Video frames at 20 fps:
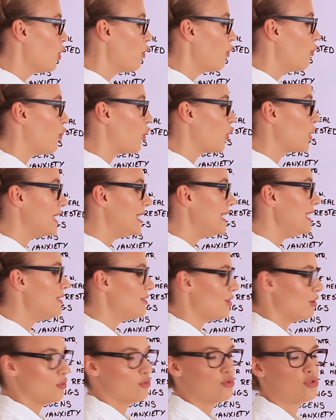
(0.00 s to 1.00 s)
For
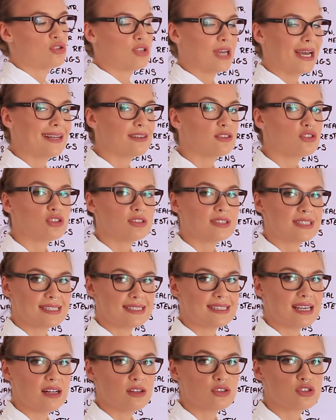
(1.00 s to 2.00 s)
ketones to enter the
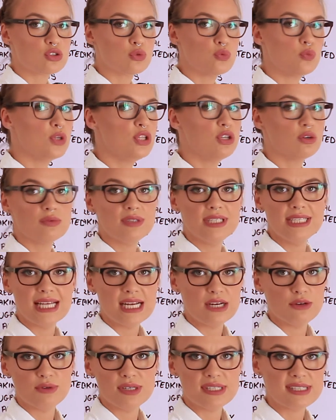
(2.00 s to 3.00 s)
cells, we don't need
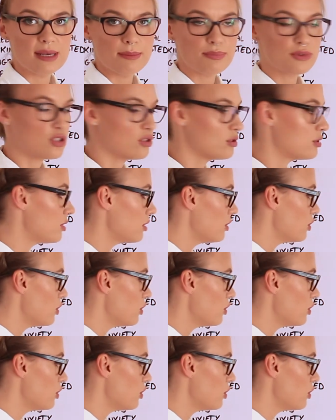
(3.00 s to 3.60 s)
any receptors.